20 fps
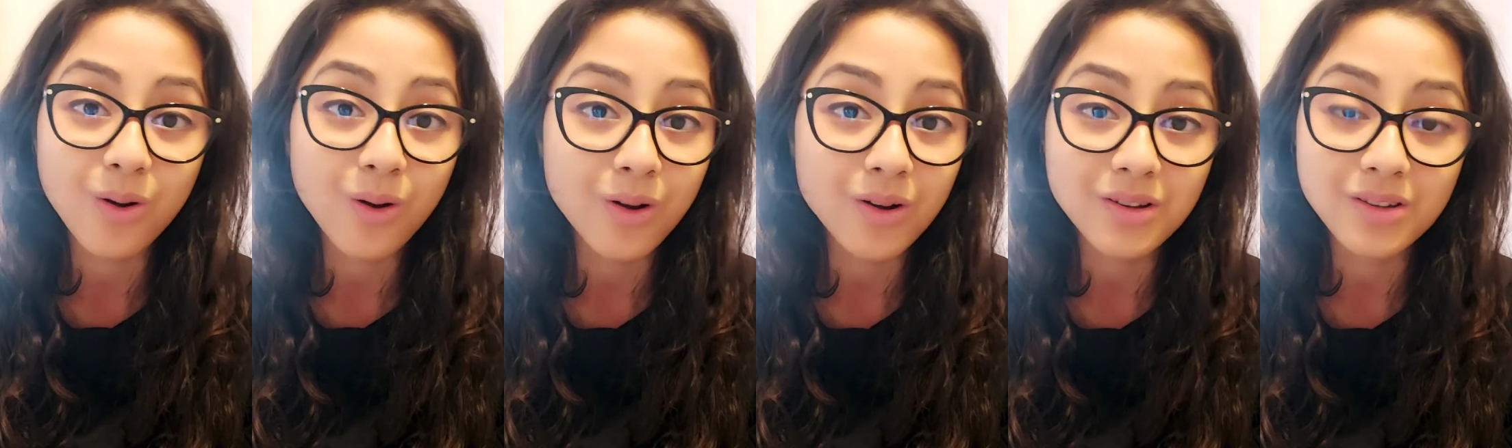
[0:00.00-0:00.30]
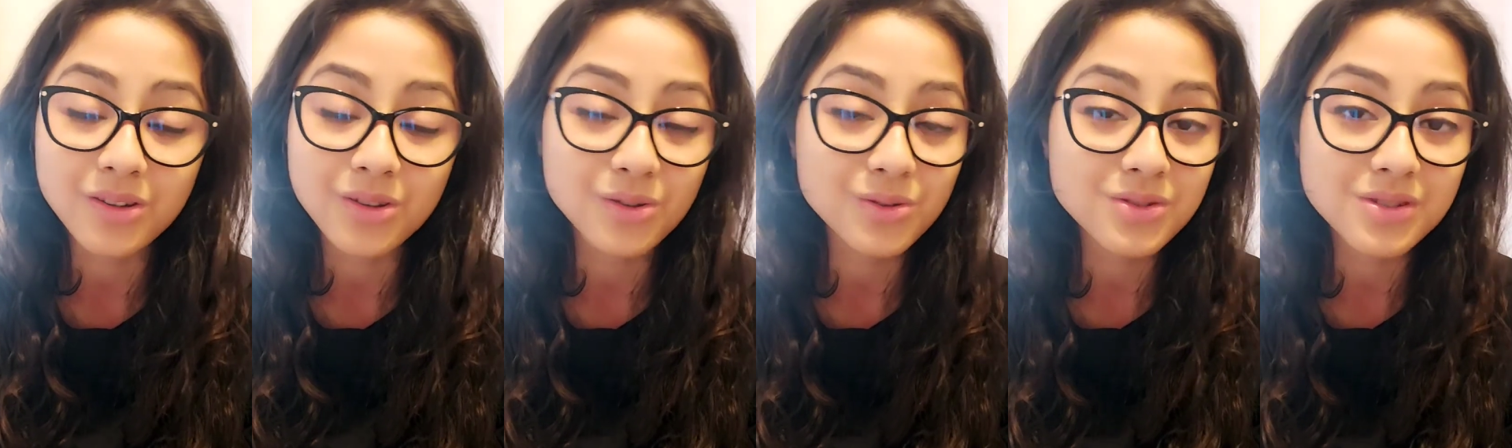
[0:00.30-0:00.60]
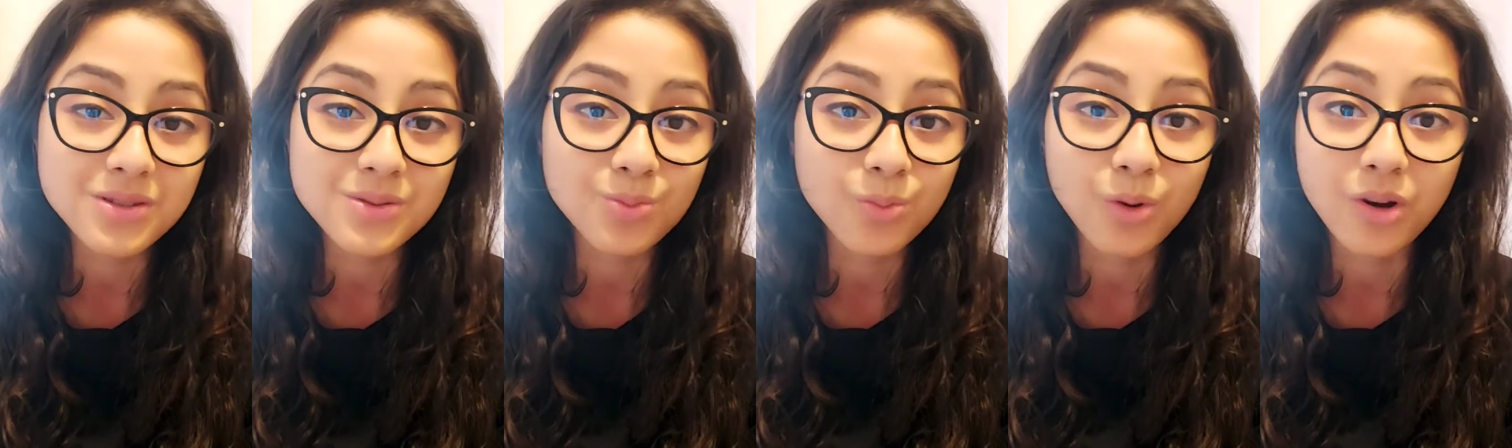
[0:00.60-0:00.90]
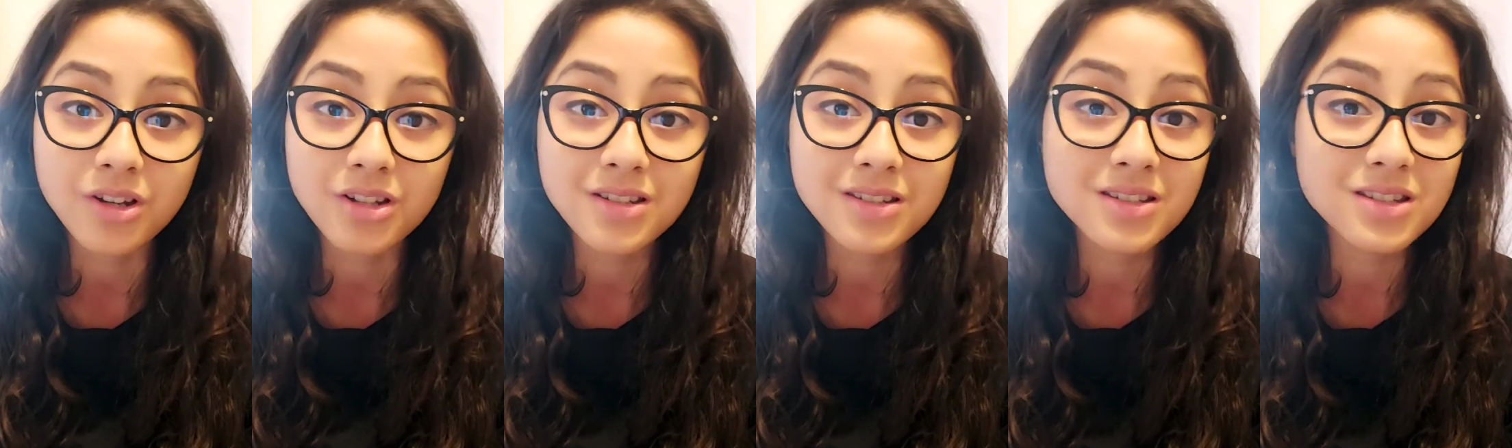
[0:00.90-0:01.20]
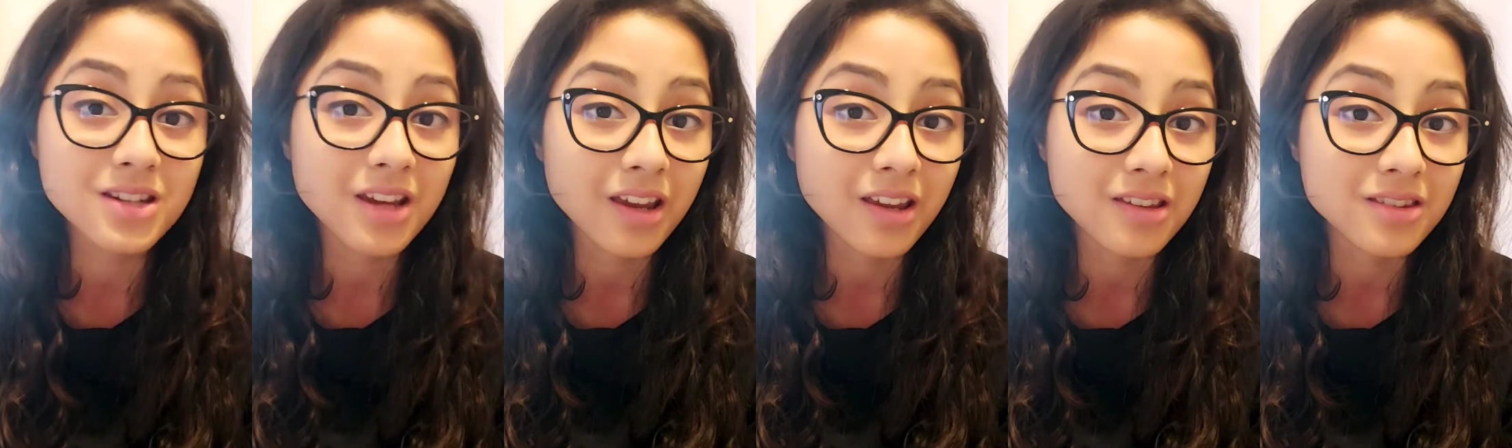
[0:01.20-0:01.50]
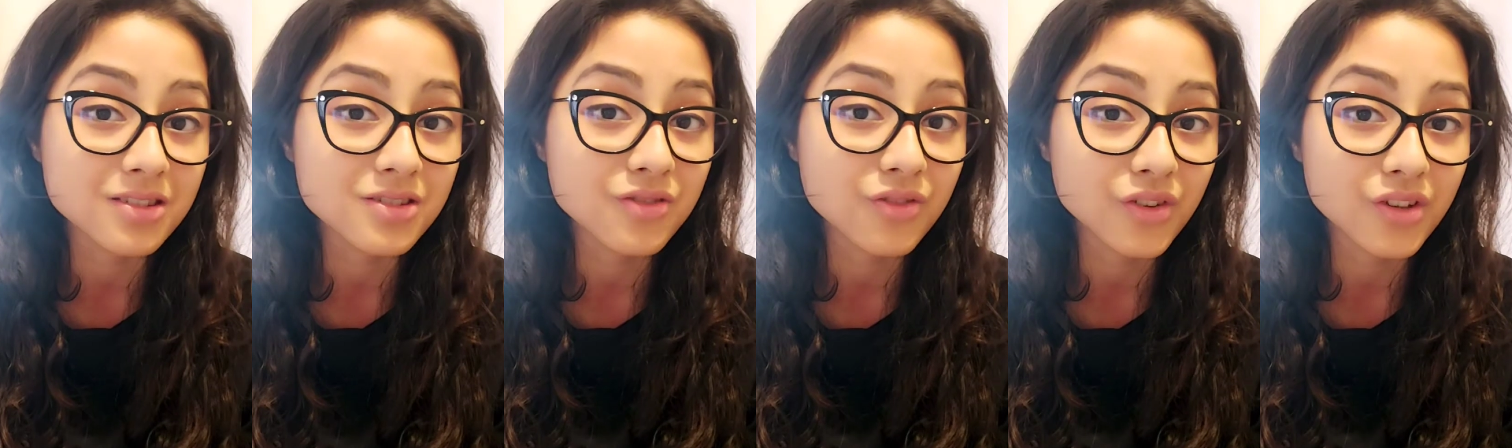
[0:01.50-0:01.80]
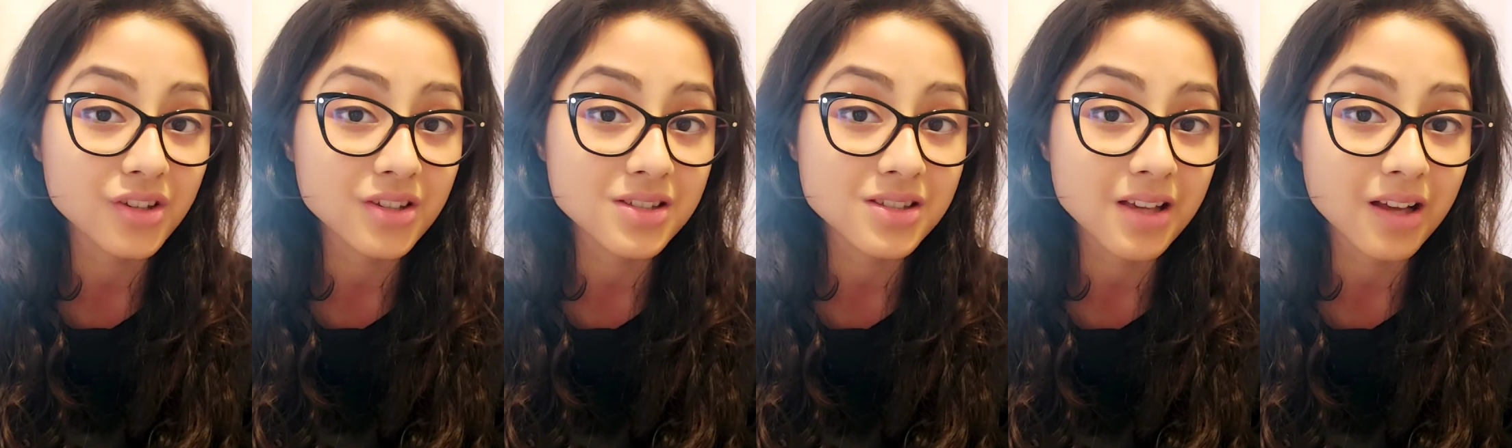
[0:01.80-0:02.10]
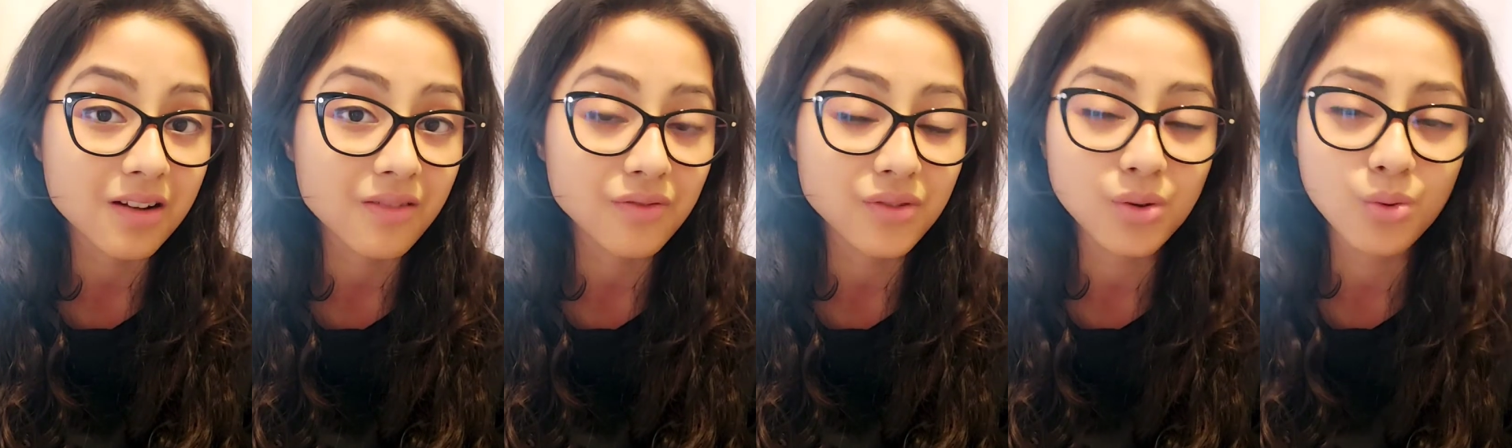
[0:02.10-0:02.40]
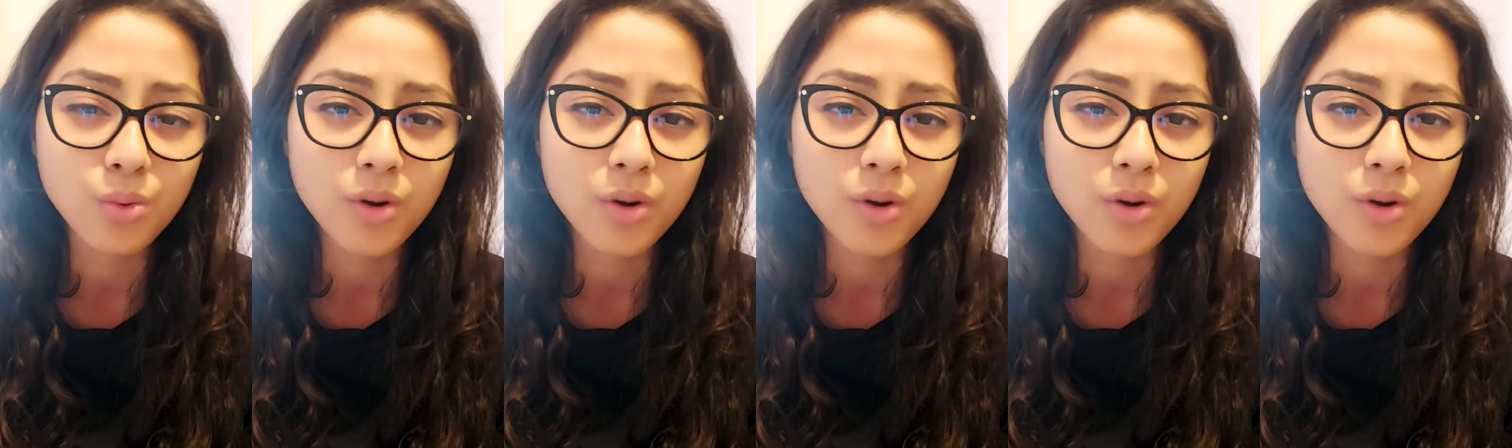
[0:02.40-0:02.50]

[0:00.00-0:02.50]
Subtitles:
all you just want to change for yourself.